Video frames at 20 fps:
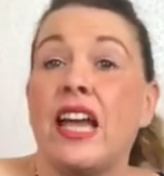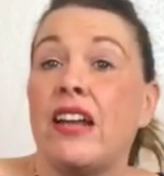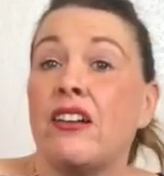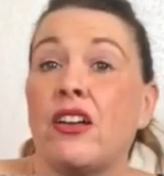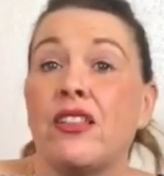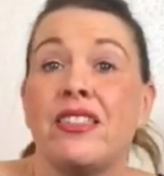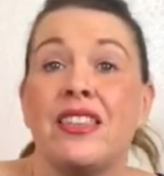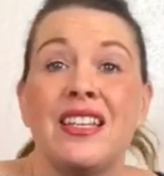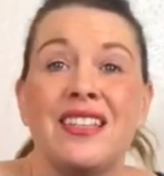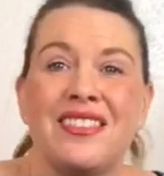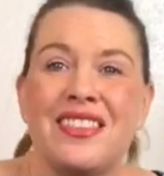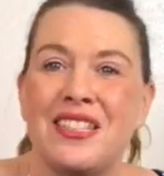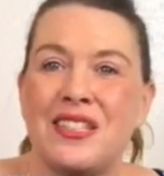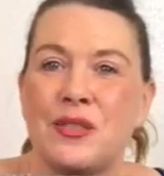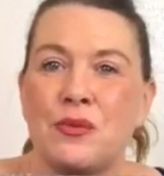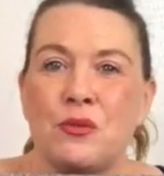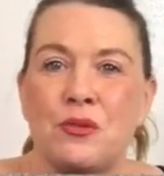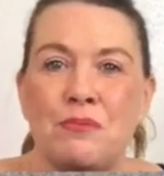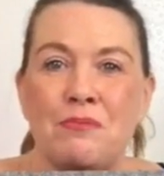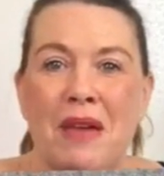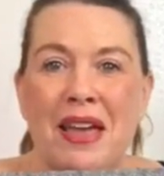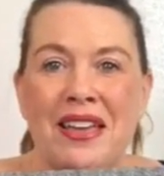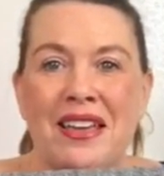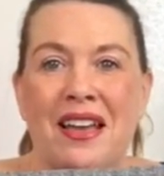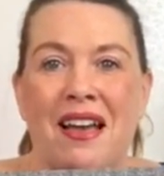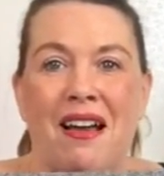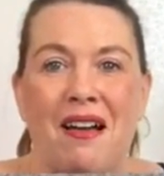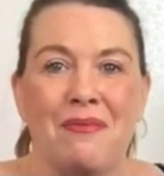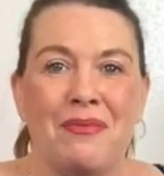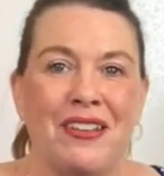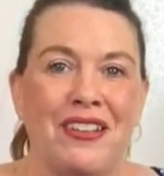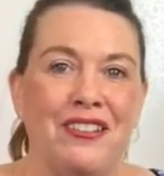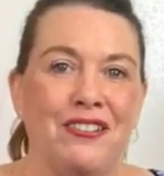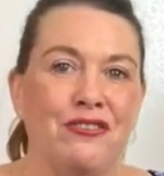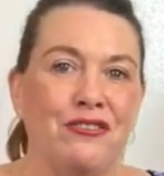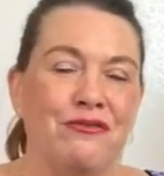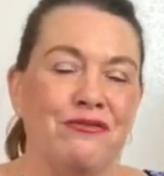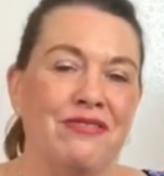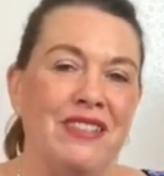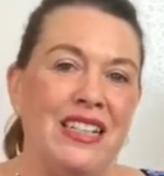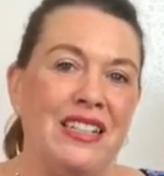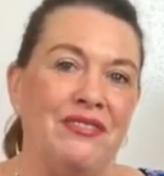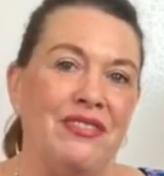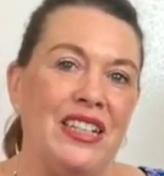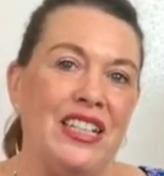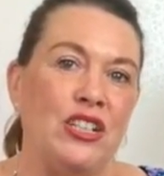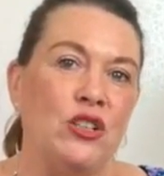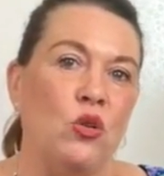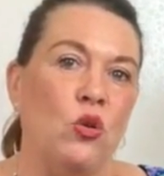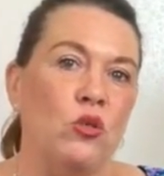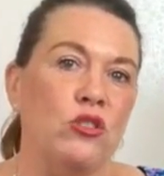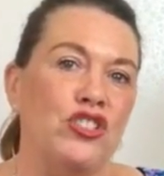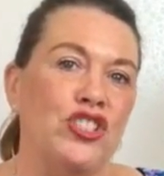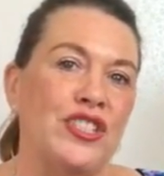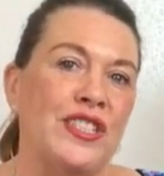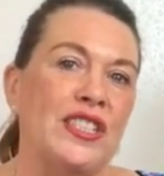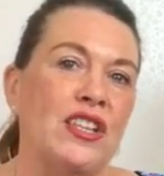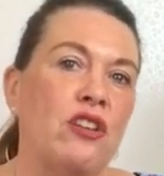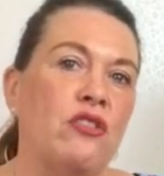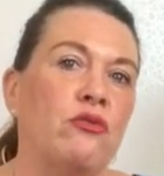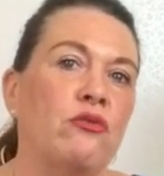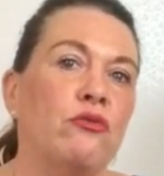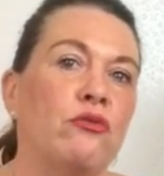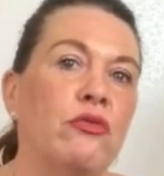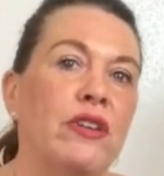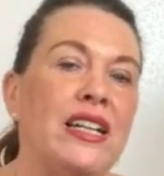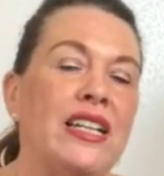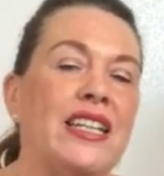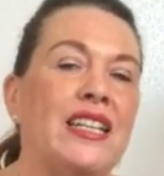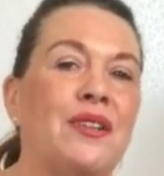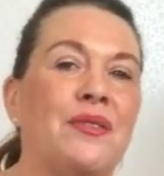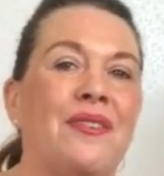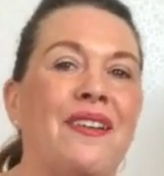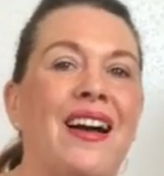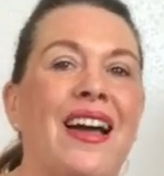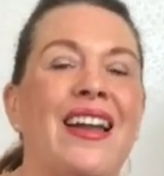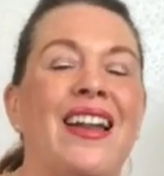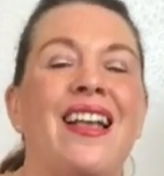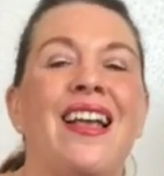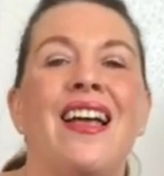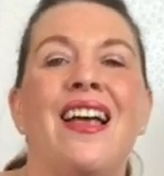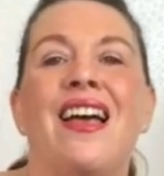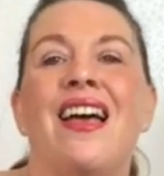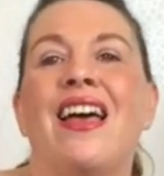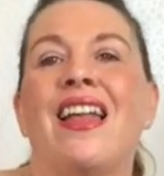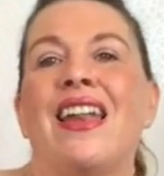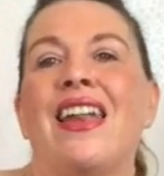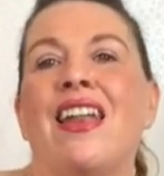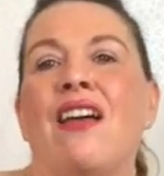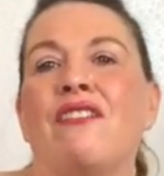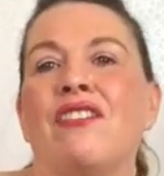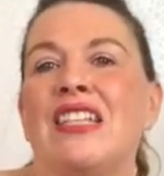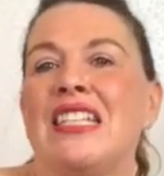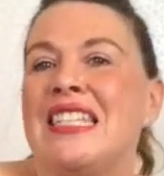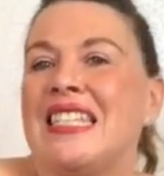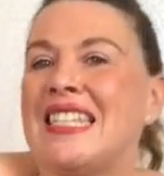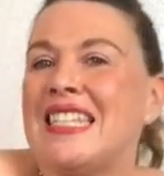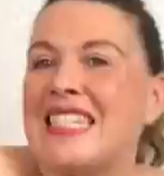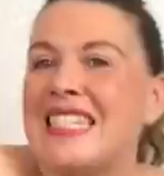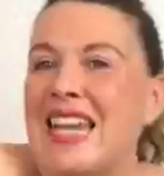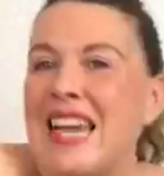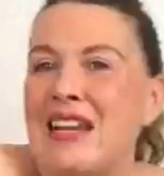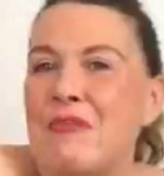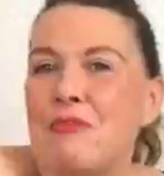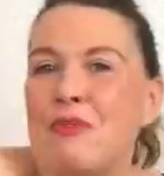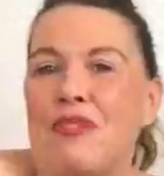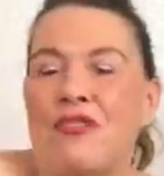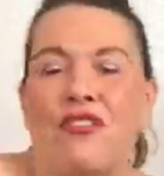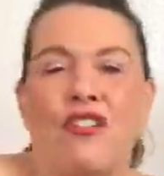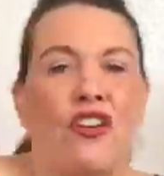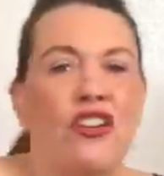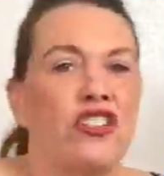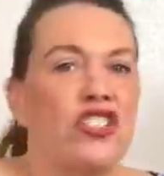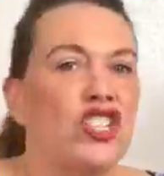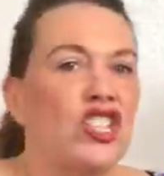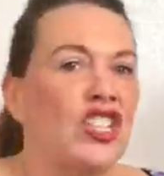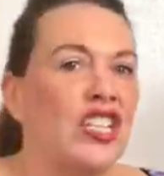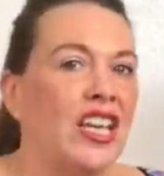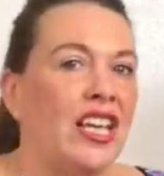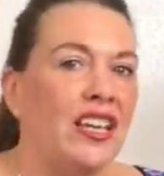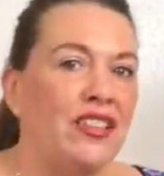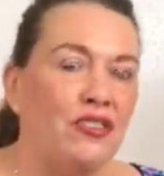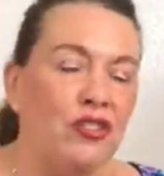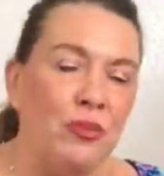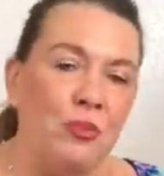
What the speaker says: And I think this would make up and look really, really gorgeous and really quite a lovely statement version in your